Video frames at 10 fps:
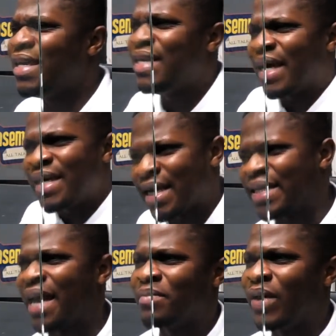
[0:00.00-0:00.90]
need the
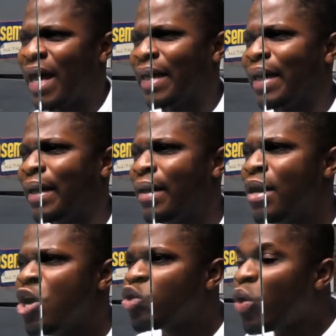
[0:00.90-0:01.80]
time we yana.
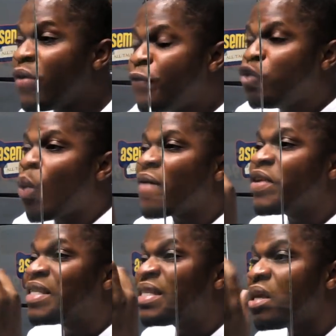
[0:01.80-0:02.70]
So if you have
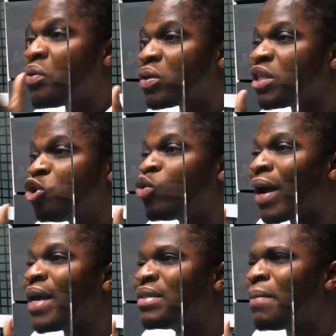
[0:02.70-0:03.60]
a serious issue
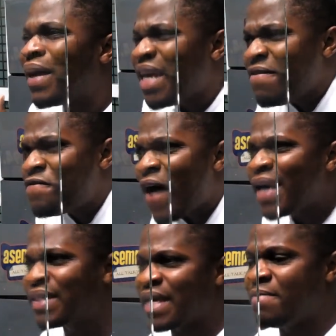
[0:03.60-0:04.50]
against the man,
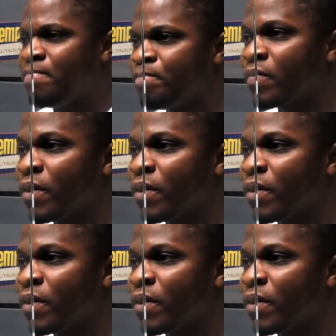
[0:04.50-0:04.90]
invite him.